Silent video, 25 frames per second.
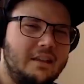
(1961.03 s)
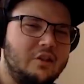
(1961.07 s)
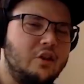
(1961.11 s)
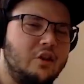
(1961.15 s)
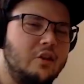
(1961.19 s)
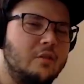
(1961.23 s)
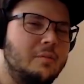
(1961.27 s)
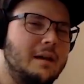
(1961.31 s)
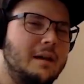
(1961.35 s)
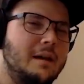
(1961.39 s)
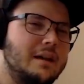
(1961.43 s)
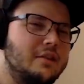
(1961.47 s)
To
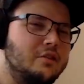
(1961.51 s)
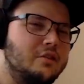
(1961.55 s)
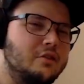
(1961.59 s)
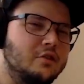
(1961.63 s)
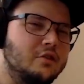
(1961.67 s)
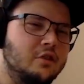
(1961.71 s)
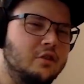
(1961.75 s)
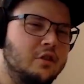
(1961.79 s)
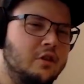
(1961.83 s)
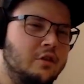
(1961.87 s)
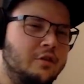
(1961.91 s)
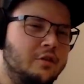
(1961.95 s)
go back
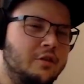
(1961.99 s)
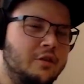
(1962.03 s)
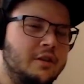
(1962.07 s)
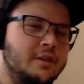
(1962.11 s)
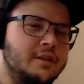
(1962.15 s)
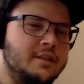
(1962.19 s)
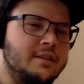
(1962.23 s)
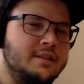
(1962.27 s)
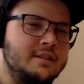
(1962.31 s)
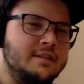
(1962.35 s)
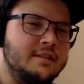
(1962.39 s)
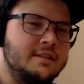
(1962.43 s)
to low
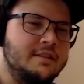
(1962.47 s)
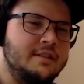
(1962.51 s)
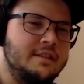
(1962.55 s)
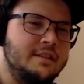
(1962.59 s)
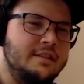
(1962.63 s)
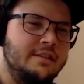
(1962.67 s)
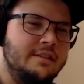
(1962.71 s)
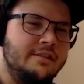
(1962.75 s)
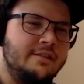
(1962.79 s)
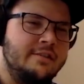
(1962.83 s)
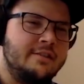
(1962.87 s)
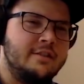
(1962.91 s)

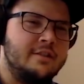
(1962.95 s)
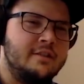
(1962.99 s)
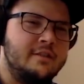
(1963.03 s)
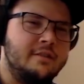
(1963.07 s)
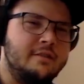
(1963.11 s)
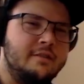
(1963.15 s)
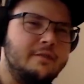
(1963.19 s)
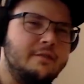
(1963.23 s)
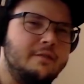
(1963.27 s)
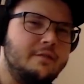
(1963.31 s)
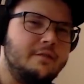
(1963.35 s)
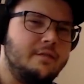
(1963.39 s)
volatility
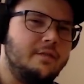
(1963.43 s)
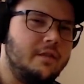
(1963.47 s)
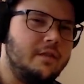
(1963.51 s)
stuff,